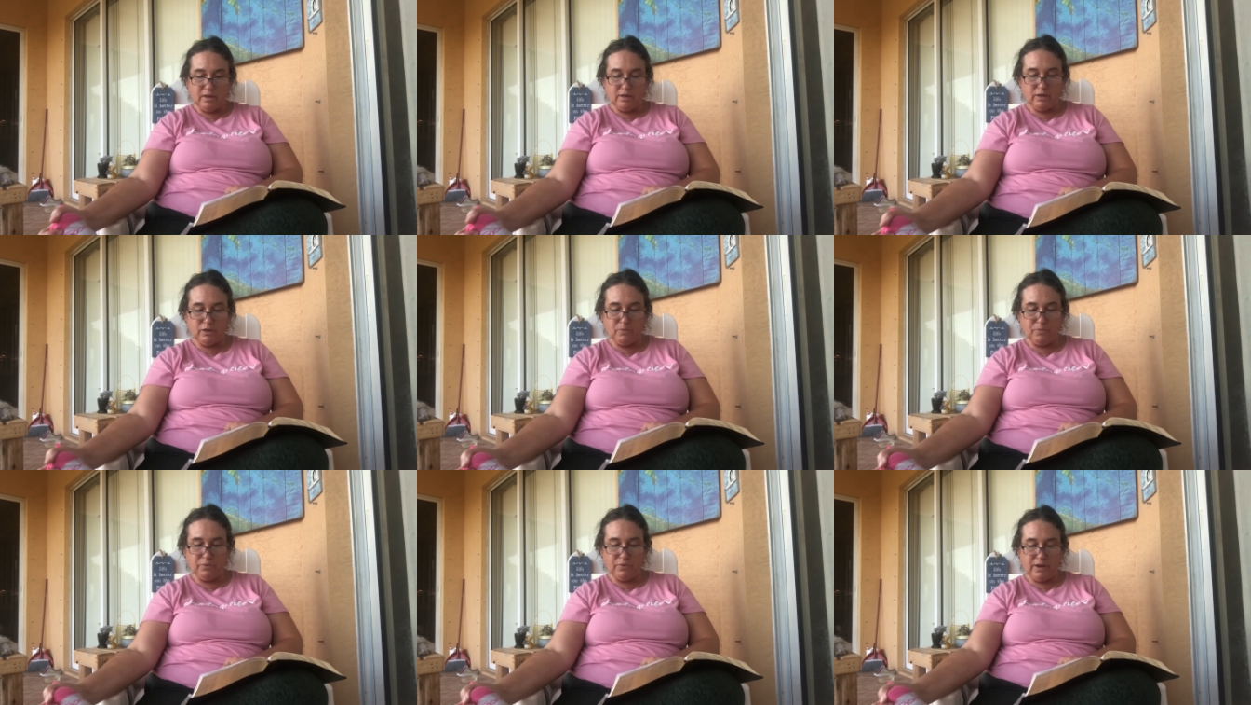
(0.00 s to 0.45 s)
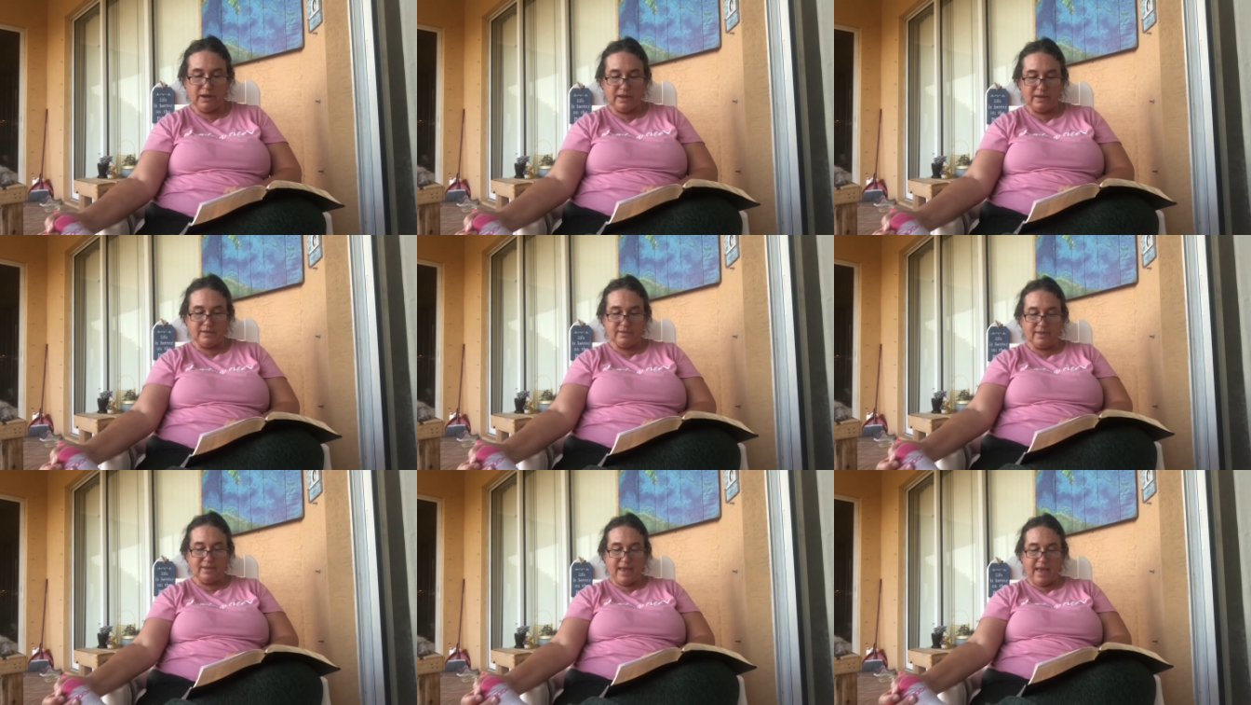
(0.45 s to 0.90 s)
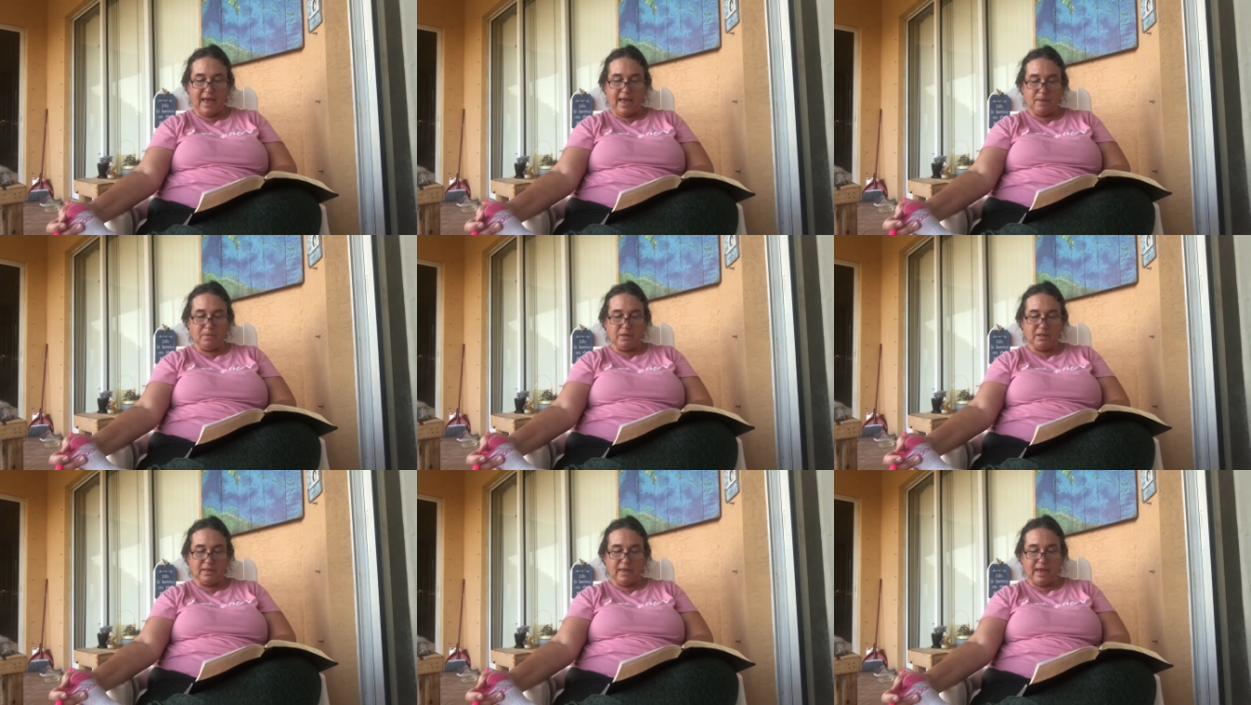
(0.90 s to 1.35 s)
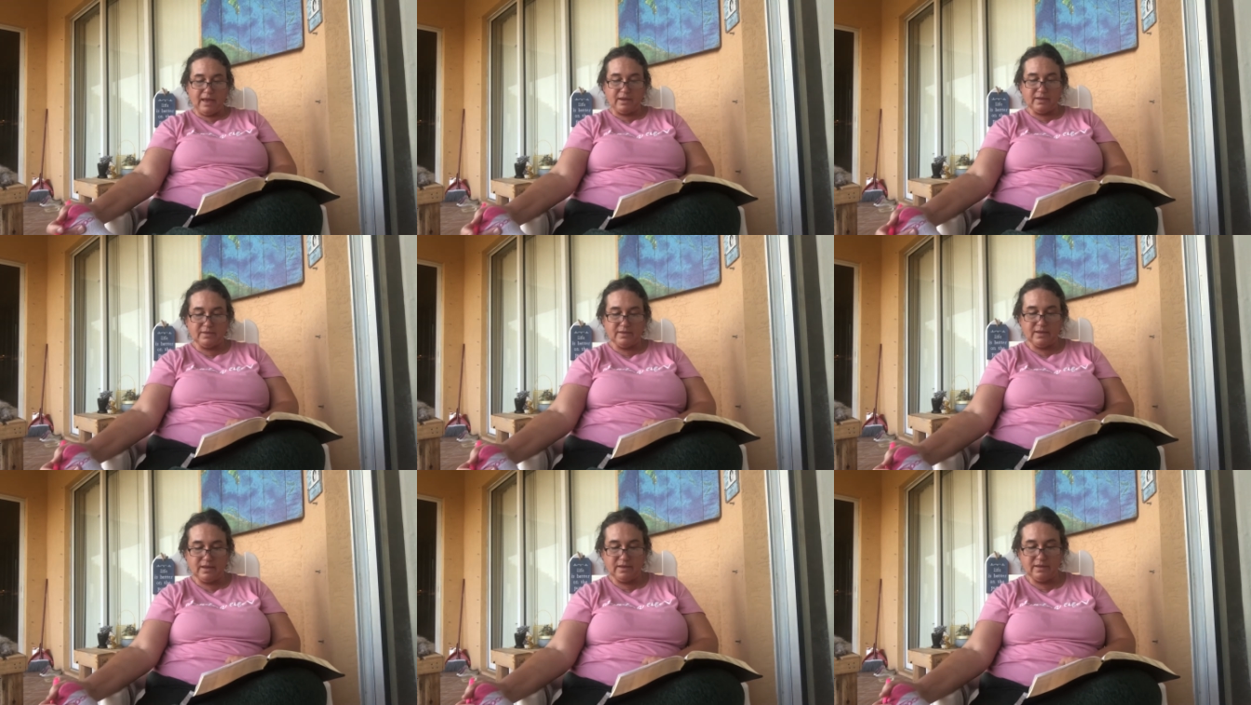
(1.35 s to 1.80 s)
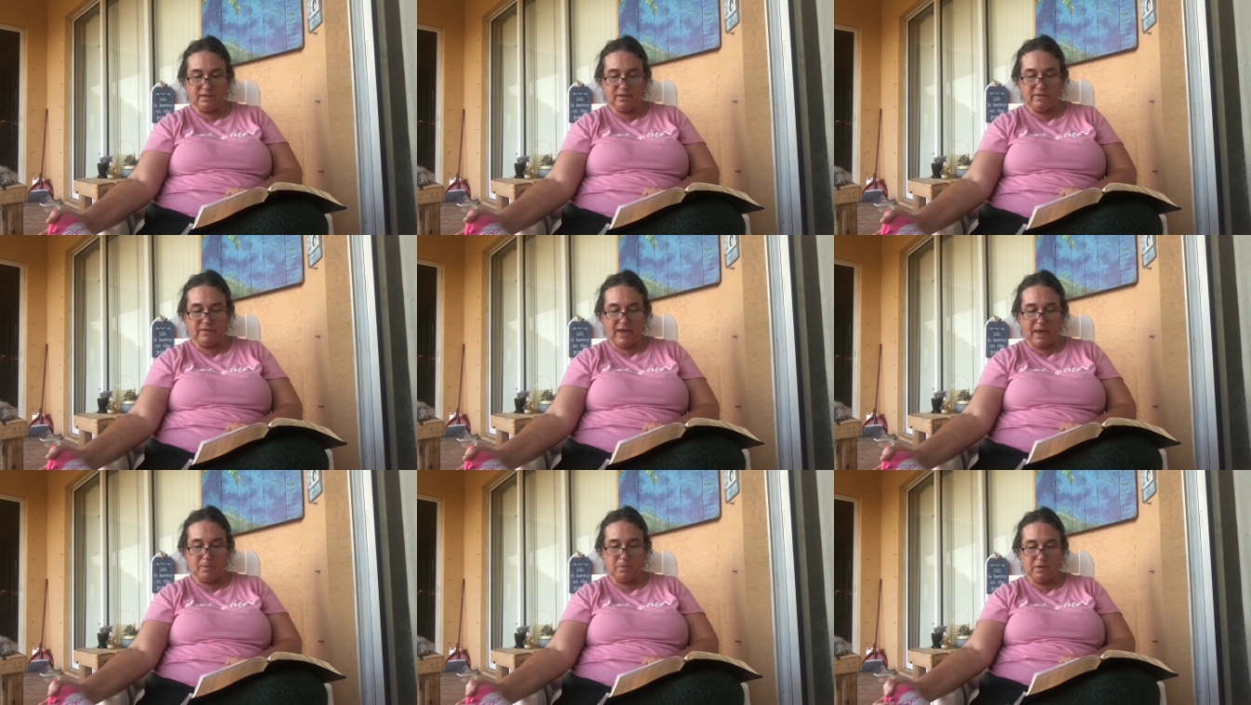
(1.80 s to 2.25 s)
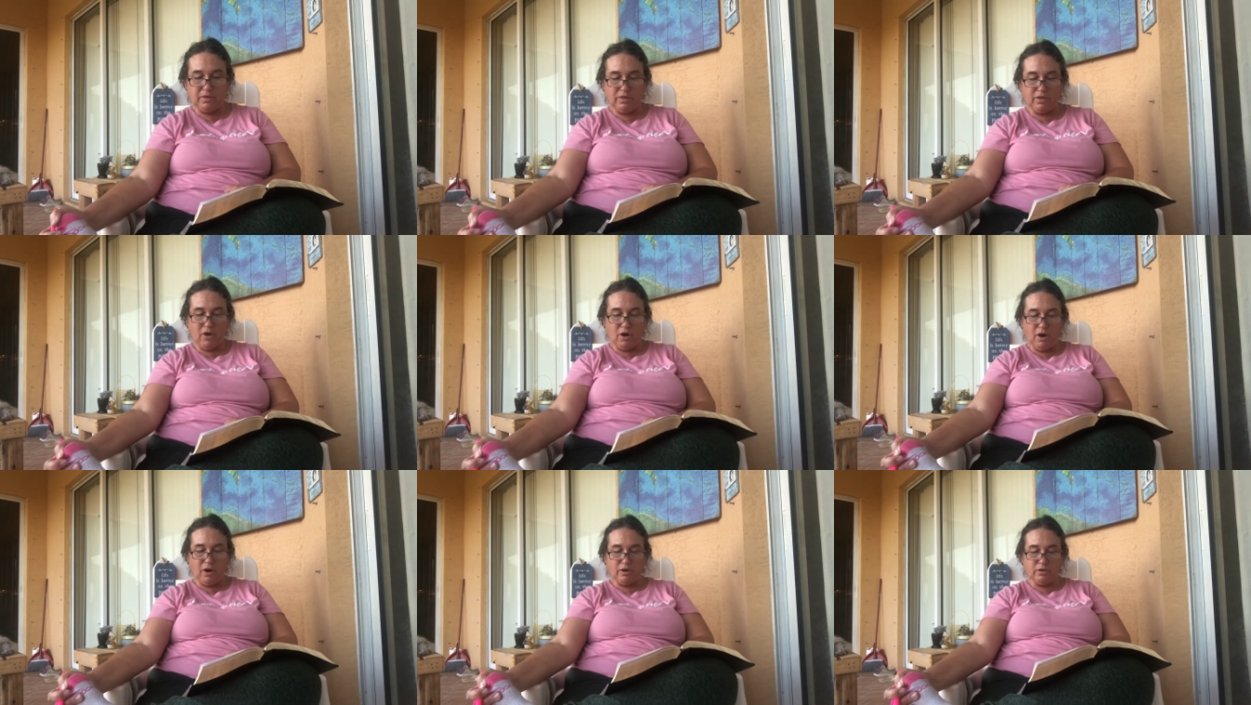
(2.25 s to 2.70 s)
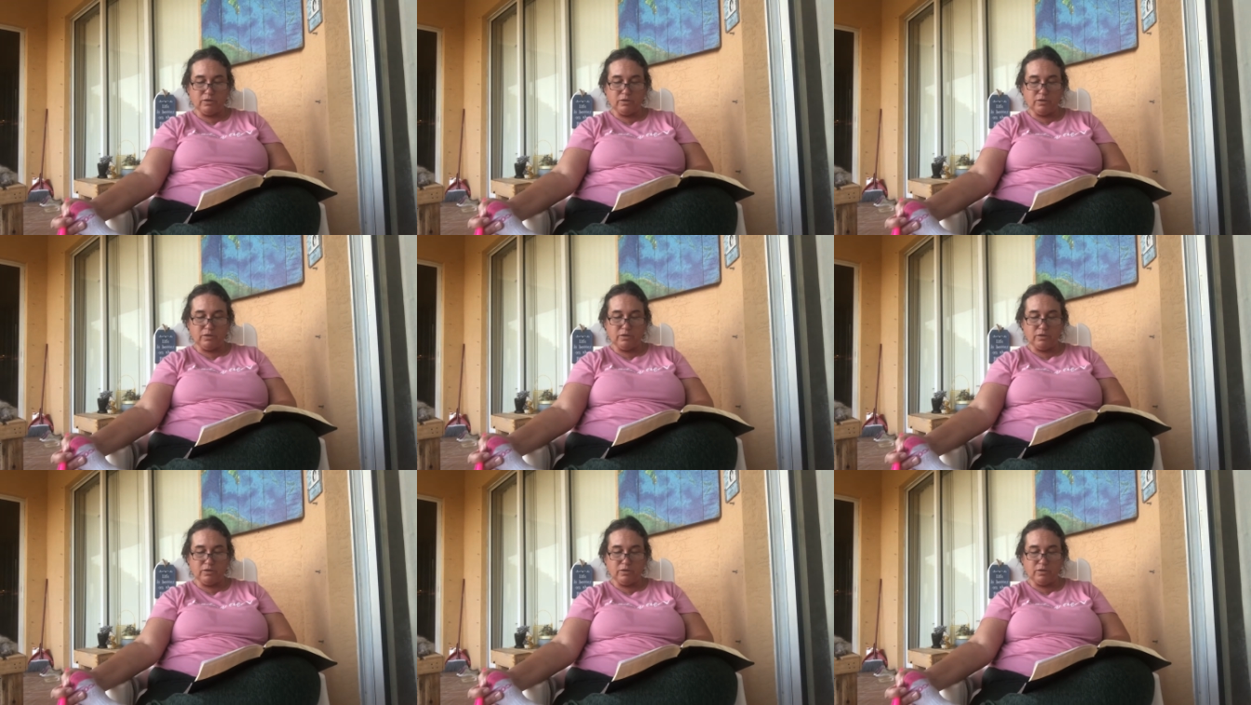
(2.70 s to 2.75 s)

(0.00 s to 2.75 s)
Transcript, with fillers: the priest, Amalek, sons of Abiathar,